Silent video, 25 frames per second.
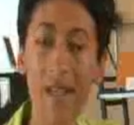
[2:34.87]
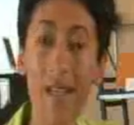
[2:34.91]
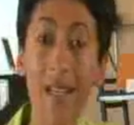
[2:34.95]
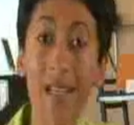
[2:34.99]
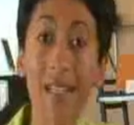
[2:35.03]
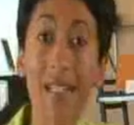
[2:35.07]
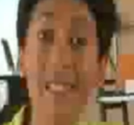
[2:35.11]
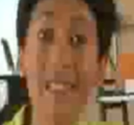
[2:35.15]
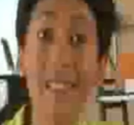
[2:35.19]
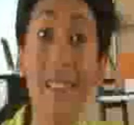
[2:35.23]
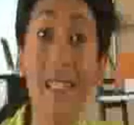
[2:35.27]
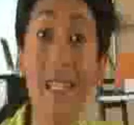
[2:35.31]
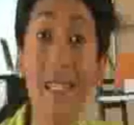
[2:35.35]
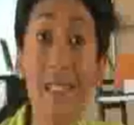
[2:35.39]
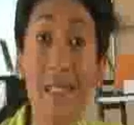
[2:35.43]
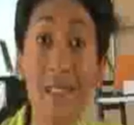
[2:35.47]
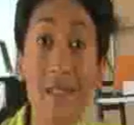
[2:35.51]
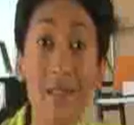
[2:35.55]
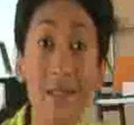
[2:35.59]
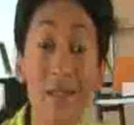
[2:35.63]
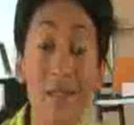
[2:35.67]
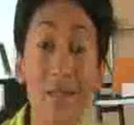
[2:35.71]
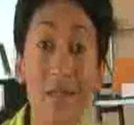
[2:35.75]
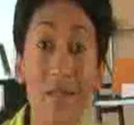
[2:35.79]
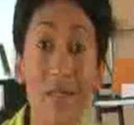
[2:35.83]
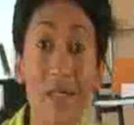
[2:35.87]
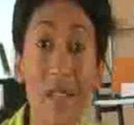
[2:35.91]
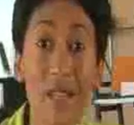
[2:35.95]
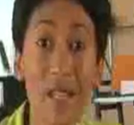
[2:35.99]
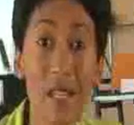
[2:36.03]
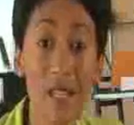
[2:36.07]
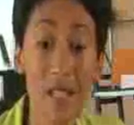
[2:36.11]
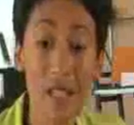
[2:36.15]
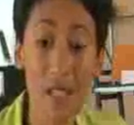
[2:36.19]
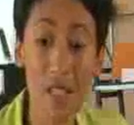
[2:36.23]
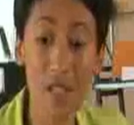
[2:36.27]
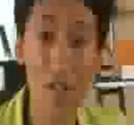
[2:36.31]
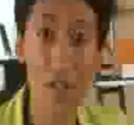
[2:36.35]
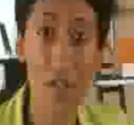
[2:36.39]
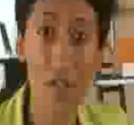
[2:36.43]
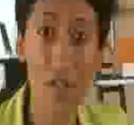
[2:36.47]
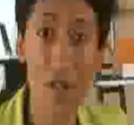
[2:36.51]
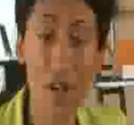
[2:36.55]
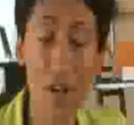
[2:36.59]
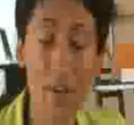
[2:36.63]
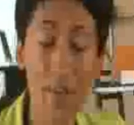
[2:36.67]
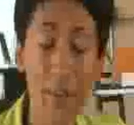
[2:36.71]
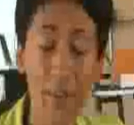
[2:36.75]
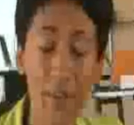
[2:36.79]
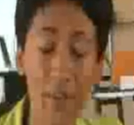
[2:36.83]
nice subtle finesse
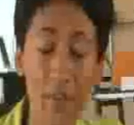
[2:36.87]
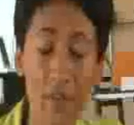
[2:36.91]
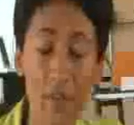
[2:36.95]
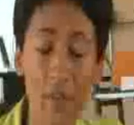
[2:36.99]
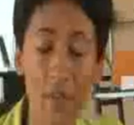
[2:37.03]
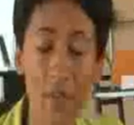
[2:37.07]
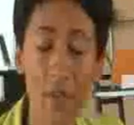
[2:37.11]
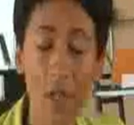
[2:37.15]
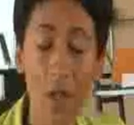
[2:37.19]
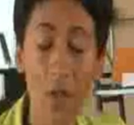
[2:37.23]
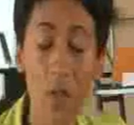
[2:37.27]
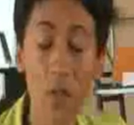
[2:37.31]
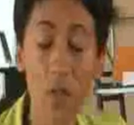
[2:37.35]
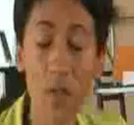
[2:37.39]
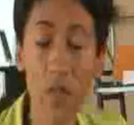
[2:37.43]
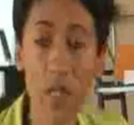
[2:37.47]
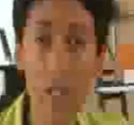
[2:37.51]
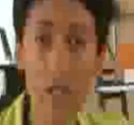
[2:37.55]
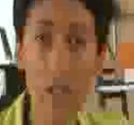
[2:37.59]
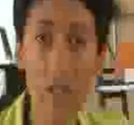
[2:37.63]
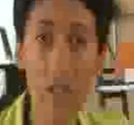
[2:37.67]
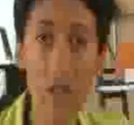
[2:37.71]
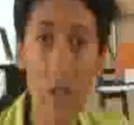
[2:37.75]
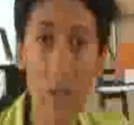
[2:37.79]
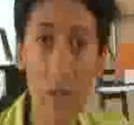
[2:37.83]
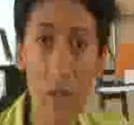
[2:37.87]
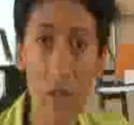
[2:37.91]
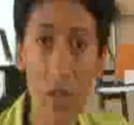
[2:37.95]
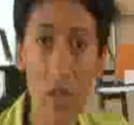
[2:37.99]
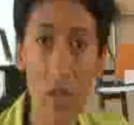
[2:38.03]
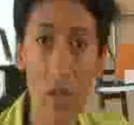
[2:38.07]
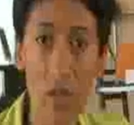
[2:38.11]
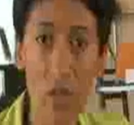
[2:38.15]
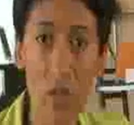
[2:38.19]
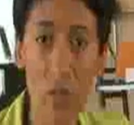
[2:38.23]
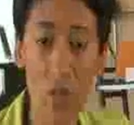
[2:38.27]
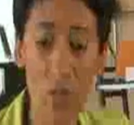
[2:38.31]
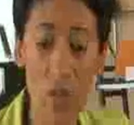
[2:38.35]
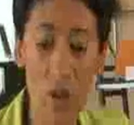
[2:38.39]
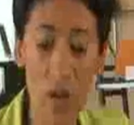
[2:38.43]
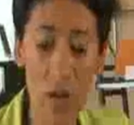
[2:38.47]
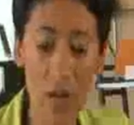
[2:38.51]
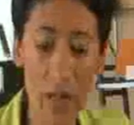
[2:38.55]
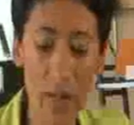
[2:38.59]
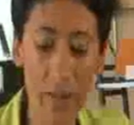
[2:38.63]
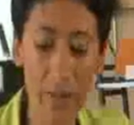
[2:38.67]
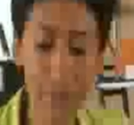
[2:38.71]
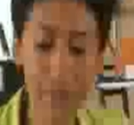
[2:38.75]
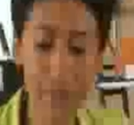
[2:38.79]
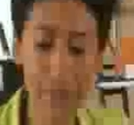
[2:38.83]
in wood influence on the
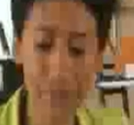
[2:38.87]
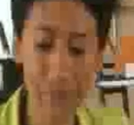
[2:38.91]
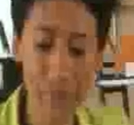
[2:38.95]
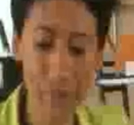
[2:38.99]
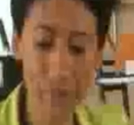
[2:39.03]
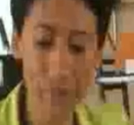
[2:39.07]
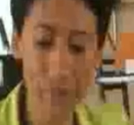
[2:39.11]
wine.